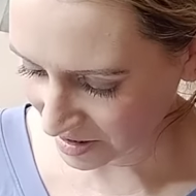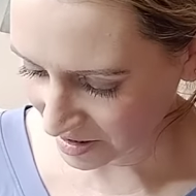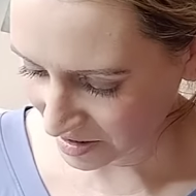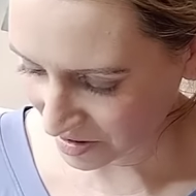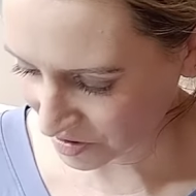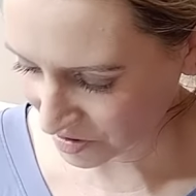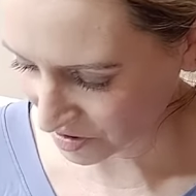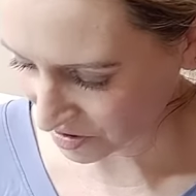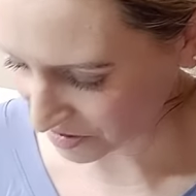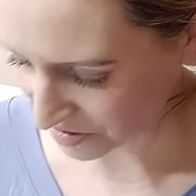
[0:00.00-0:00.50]

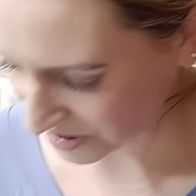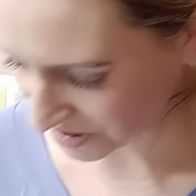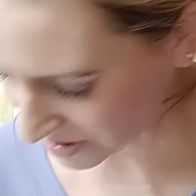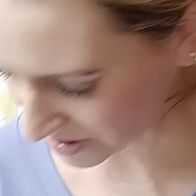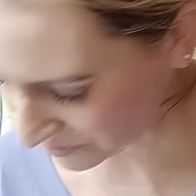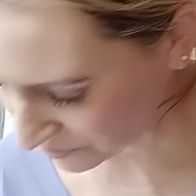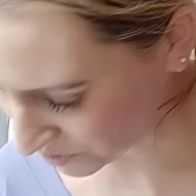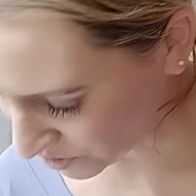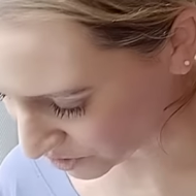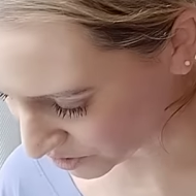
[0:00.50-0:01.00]
So this
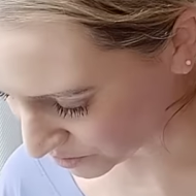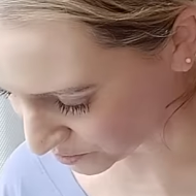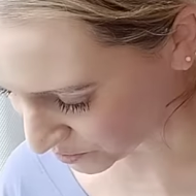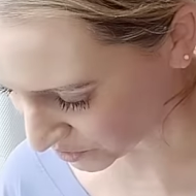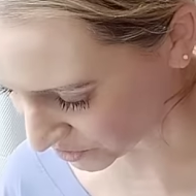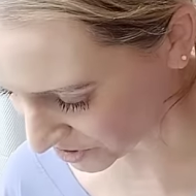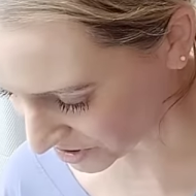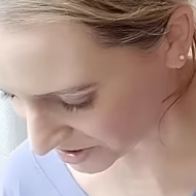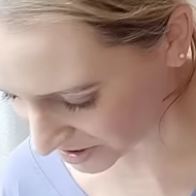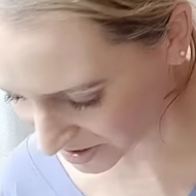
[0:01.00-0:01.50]
stuff looks
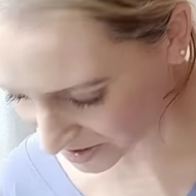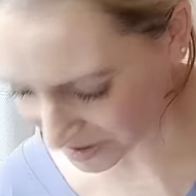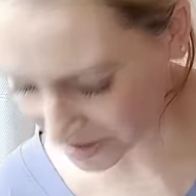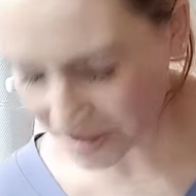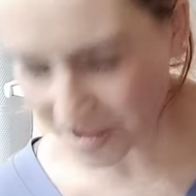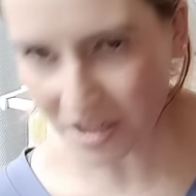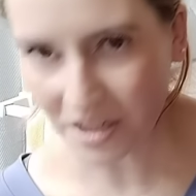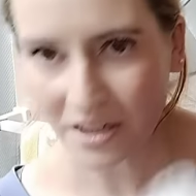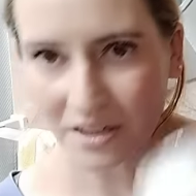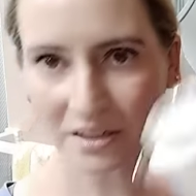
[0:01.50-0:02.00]
pretty
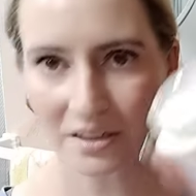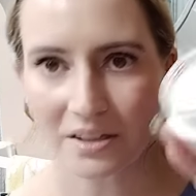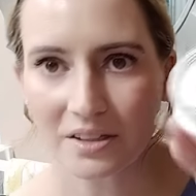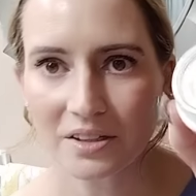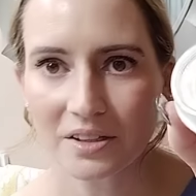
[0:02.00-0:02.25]
thick.